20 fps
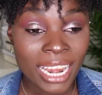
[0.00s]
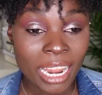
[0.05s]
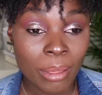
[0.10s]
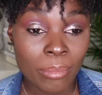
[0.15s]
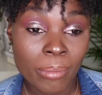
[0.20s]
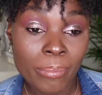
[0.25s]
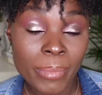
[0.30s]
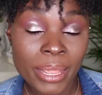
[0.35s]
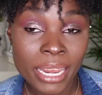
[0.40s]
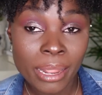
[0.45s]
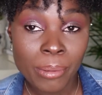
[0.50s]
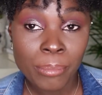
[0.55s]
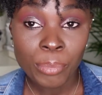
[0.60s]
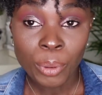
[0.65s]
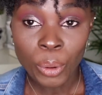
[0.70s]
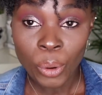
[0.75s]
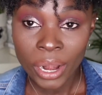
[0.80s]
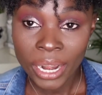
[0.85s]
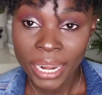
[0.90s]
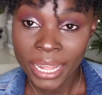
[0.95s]
na mimi ni
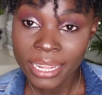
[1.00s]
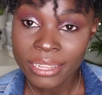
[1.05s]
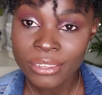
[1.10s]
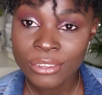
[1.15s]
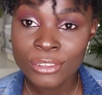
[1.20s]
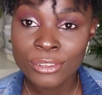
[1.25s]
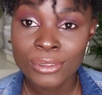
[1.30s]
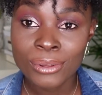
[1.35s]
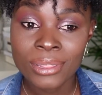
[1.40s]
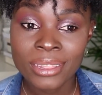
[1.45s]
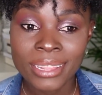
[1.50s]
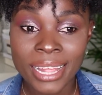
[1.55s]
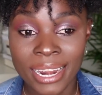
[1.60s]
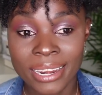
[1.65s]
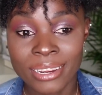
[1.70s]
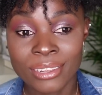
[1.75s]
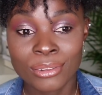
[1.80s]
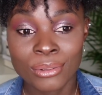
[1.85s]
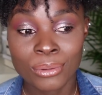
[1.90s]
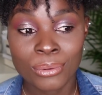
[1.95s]
mpole, so that
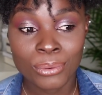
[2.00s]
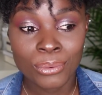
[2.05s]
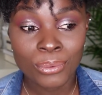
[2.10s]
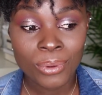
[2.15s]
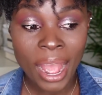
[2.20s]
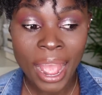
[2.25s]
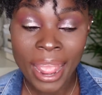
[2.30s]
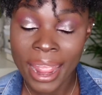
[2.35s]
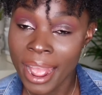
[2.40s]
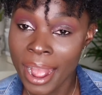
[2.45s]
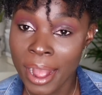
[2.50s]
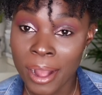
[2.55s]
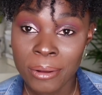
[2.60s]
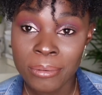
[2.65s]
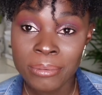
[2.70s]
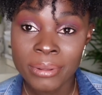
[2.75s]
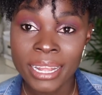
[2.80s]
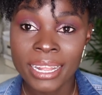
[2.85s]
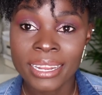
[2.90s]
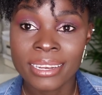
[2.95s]
is who I
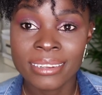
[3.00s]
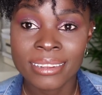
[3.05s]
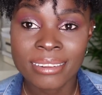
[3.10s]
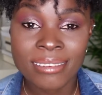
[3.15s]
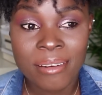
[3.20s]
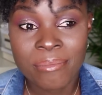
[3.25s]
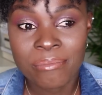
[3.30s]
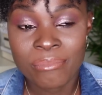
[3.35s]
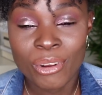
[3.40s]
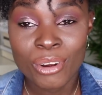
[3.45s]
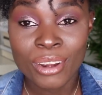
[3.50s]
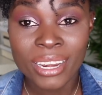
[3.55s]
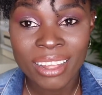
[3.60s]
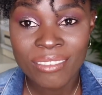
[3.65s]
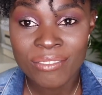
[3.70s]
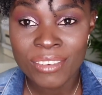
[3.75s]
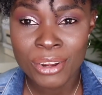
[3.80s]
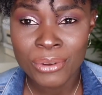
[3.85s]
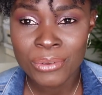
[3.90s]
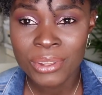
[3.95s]
am, and I'm not
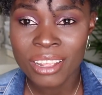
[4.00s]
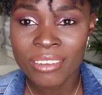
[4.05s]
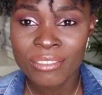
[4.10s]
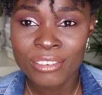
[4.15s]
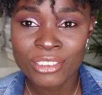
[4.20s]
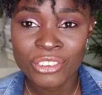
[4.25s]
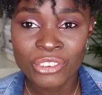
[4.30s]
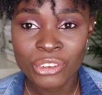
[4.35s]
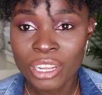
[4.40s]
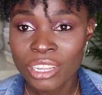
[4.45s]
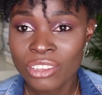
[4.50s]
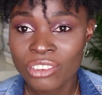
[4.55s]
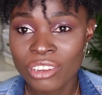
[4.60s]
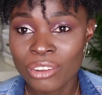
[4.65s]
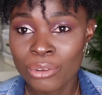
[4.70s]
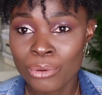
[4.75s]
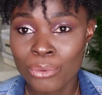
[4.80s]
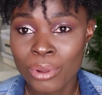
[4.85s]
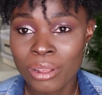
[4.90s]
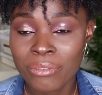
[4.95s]
never looking to
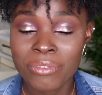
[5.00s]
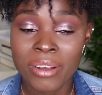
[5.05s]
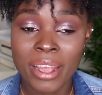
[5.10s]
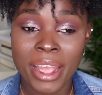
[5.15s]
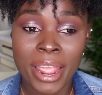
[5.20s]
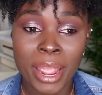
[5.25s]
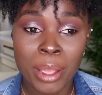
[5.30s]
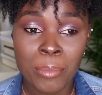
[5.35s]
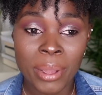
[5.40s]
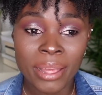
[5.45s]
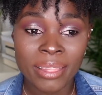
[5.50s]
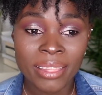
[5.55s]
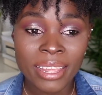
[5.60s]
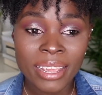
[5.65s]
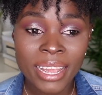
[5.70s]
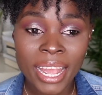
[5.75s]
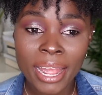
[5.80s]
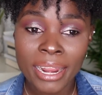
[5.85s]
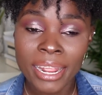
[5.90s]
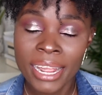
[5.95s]
changing whoever I am. I
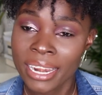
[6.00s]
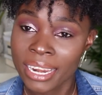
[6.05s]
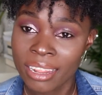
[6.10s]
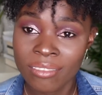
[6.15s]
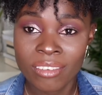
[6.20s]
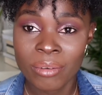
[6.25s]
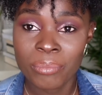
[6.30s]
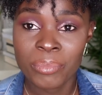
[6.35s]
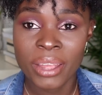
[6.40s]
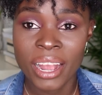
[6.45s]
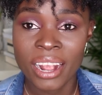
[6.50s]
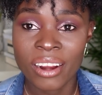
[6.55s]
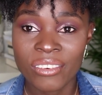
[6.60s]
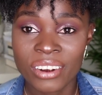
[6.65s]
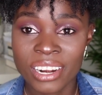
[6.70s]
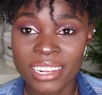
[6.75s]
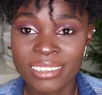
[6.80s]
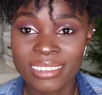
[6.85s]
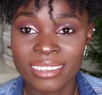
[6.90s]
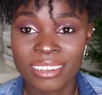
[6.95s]
think I can never be
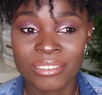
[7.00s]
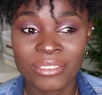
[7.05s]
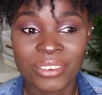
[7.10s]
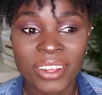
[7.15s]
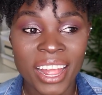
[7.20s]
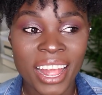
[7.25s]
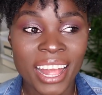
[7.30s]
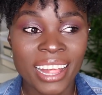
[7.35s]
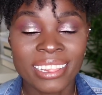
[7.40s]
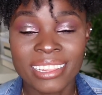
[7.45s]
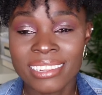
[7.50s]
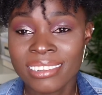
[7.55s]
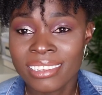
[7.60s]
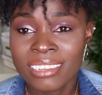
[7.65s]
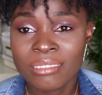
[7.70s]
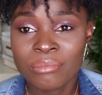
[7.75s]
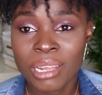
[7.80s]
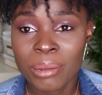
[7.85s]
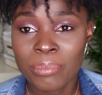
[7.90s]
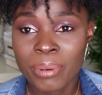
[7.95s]
aggressive. This
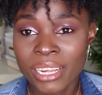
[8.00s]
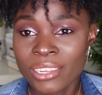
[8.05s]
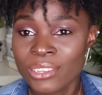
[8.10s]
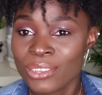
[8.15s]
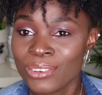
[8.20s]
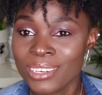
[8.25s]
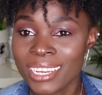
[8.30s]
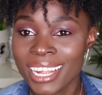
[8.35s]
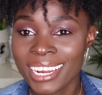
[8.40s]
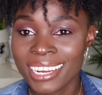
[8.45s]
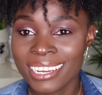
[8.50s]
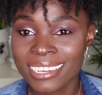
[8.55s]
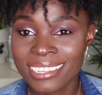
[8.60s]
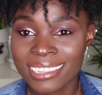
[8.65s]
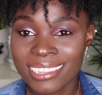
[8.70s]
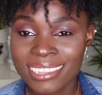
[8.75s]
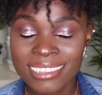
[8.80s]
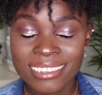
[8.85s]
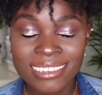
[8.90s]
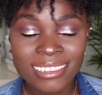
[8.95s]
is my personality,
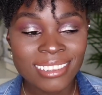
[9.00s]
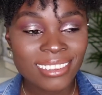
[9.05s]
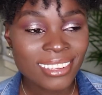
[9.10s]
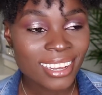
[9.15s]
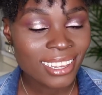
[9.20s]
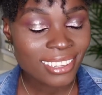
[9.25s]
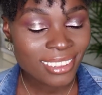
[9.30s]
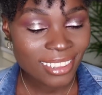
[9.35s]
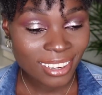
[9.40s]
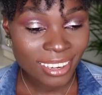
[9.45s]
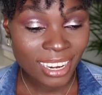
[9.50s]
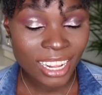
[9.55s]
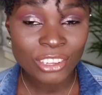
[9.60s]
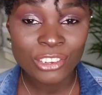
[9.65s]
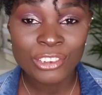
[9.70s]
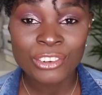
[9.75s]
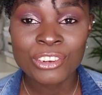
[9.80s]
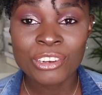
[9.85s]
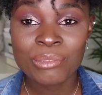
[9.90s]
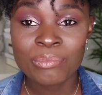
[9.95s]
this is just the
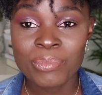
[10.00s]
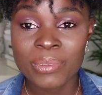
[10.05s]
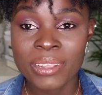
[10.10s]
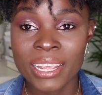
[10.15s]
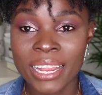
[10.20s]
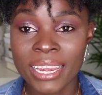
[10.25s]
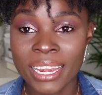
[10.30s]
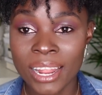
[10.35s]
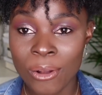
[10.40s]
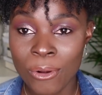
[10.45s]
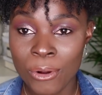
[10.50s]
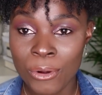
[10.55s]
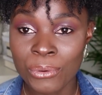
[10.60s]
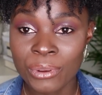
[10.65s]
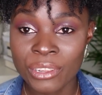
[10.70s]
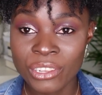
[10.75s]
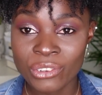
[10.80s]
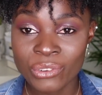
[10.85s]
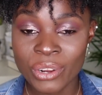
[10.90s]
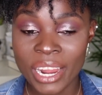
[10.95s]
natural me, and I
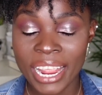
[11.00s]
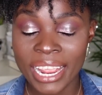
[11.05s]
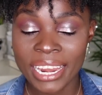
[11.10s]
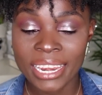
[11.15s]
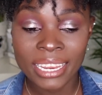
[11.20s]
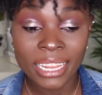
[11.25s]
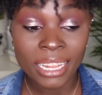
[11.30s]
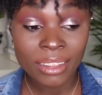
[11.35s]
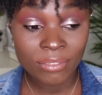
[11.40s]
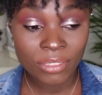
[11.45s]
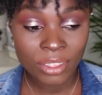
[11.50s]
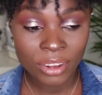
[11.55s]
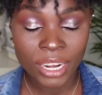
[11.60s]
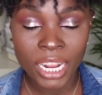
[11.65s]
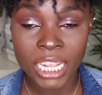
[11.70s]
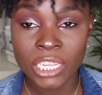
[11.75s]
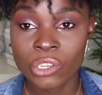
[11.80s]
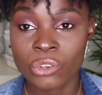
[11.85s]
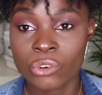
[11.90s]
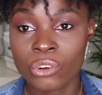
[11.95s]
always try and give the
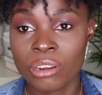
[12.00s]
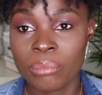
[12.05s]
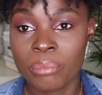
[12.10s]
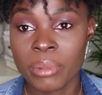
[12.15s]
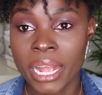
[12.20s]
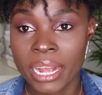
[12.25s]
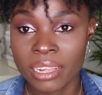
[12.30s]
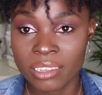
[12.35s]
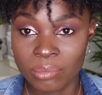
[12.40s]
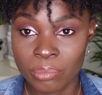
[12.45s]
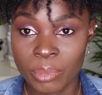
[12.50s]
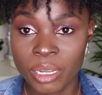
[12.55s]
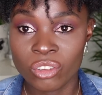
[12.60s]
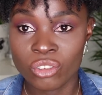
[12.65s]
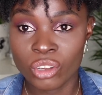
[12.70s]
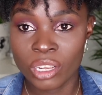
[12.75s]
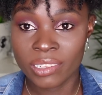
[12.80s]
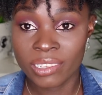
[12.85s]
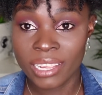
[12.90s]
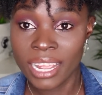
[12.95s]
natural me as much
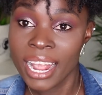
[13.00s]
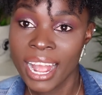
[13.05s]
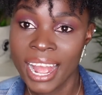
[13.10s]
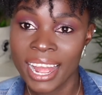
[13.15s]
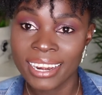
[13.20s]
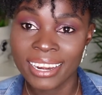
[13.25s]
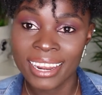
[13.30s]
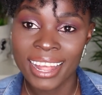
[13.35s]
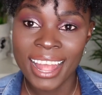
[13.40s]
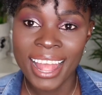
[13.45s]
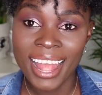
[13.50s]
as I can